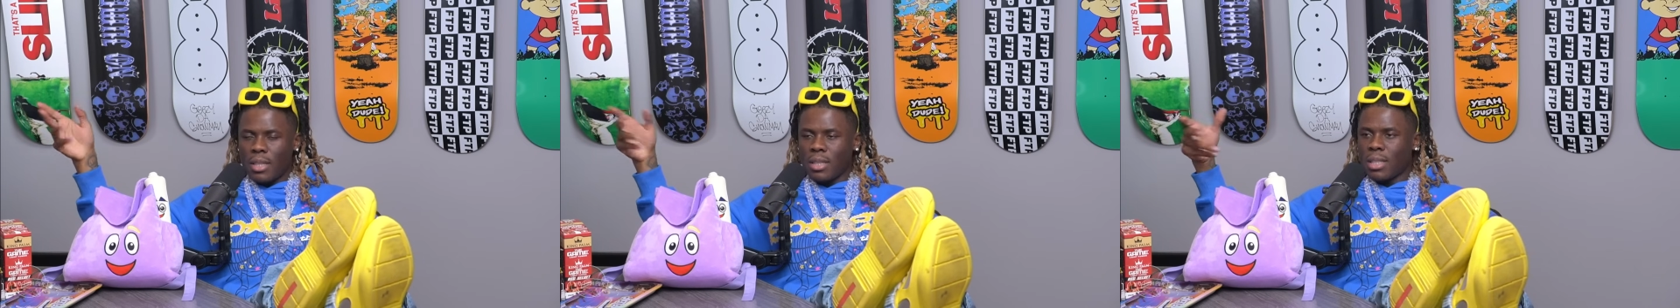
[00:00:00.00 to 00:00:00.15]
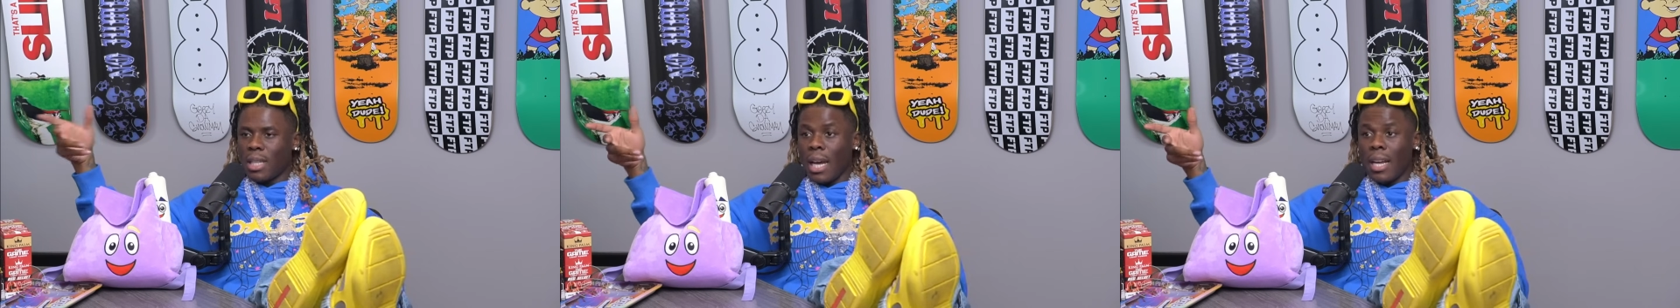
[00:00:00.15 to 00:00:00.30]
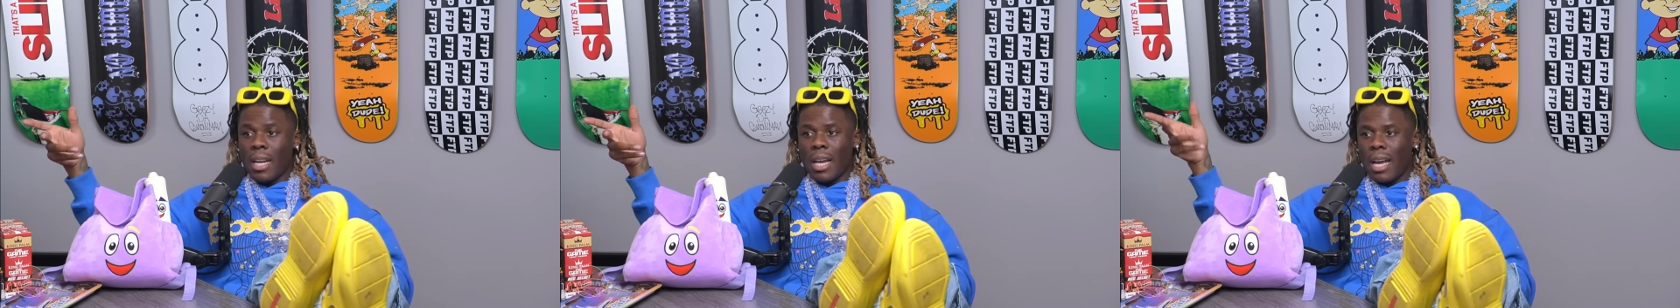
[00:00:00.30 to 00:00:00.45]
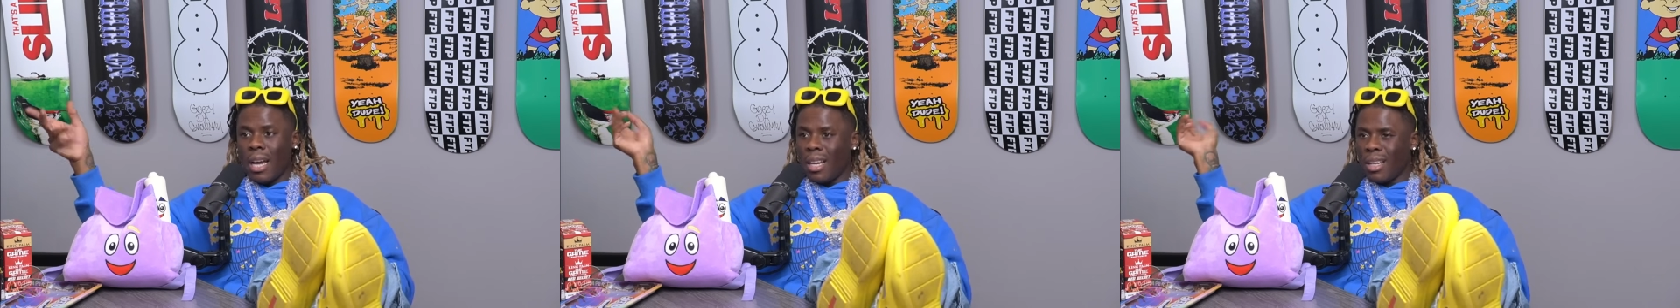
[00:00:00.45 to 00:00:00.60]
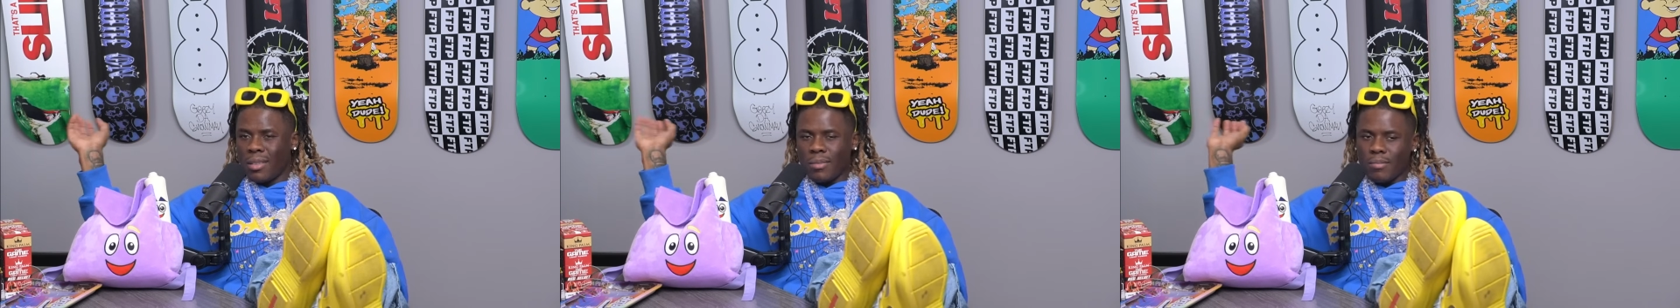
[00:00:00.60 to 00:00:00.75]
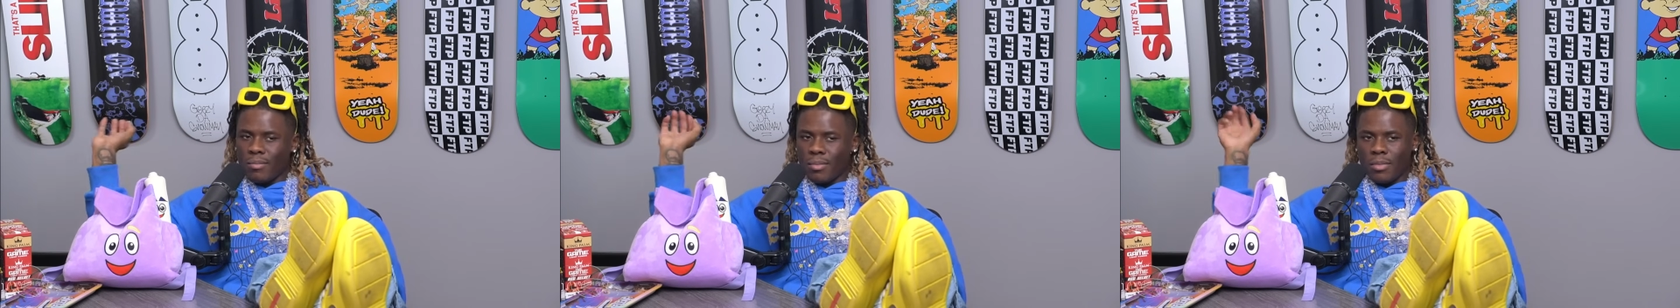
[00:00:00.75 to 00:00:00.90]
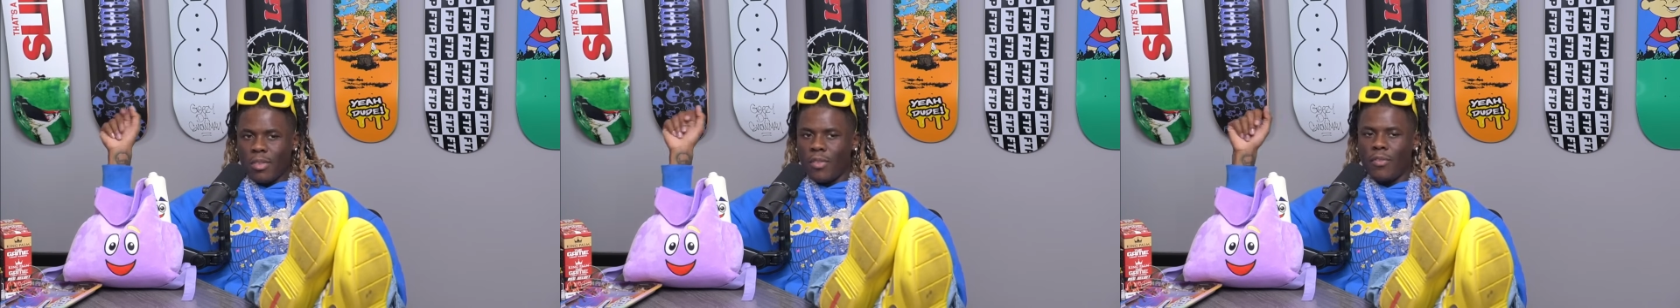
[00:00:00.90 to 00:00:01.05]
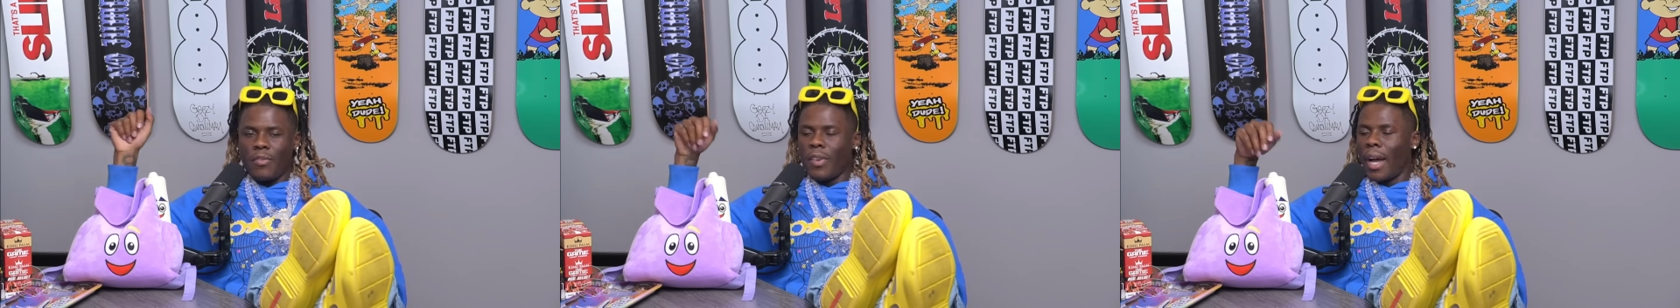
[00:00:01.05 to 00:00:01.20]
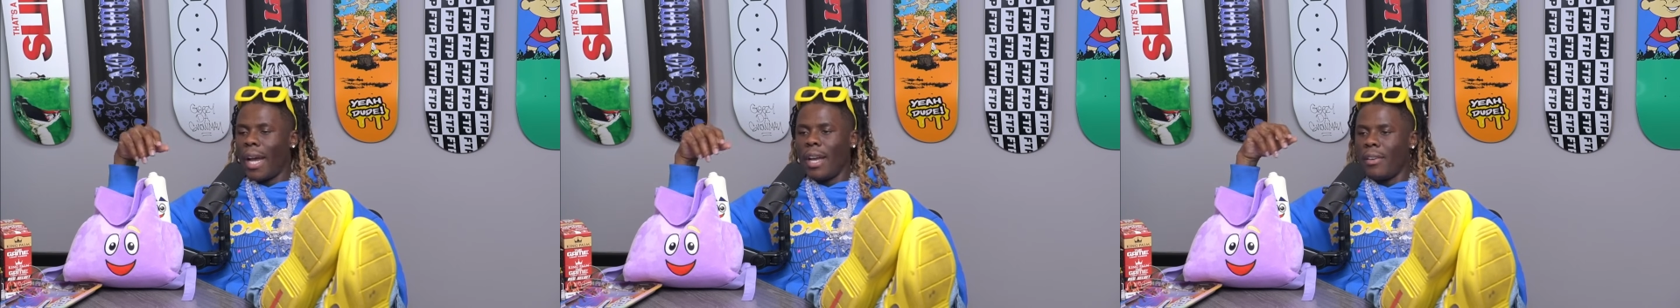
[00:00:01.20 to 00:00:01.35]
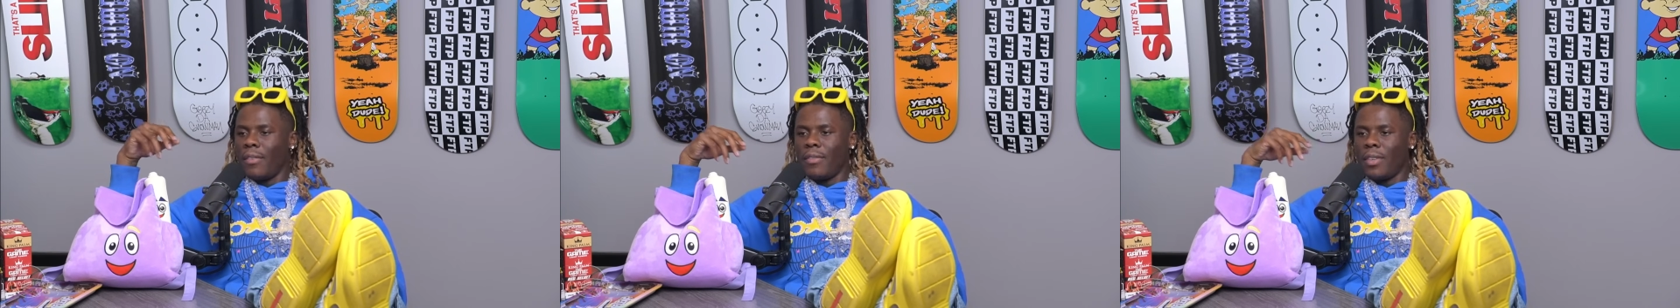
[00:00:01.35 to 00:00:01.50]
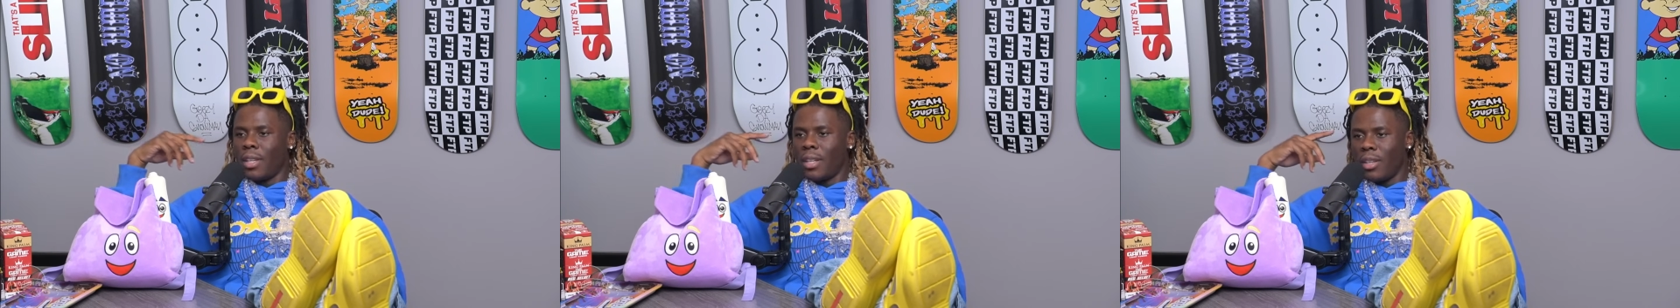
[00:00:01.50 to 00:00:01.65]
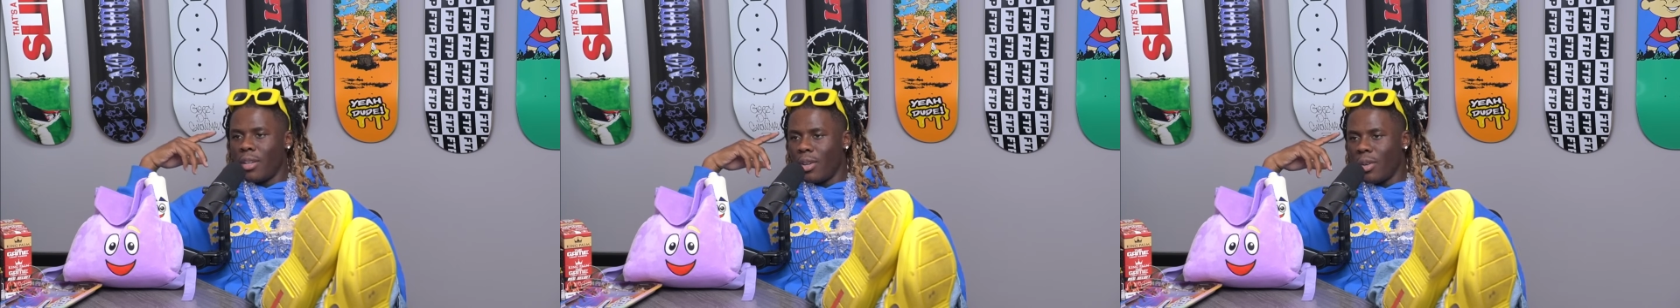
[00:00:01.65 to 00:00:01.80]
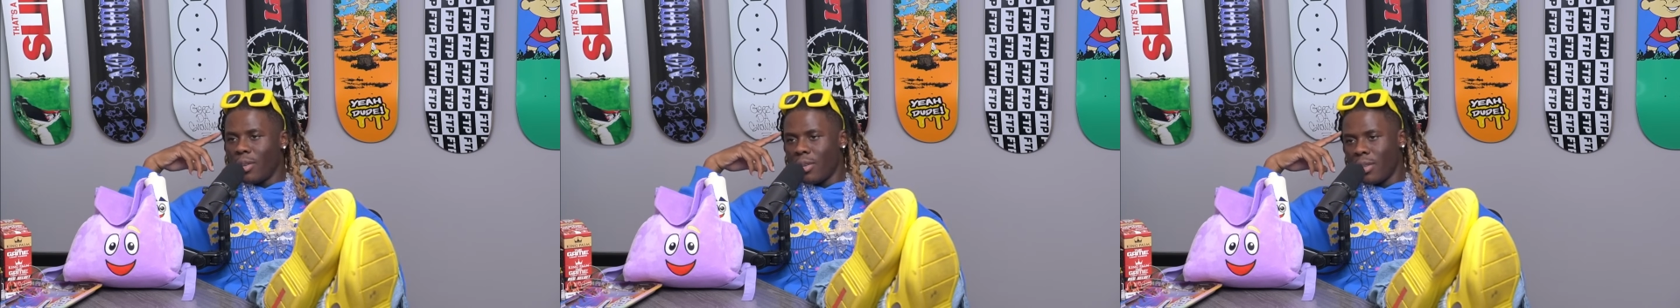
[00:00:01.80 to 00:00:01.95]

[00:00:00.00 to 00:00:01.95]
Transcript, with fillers: ta-da, fire video.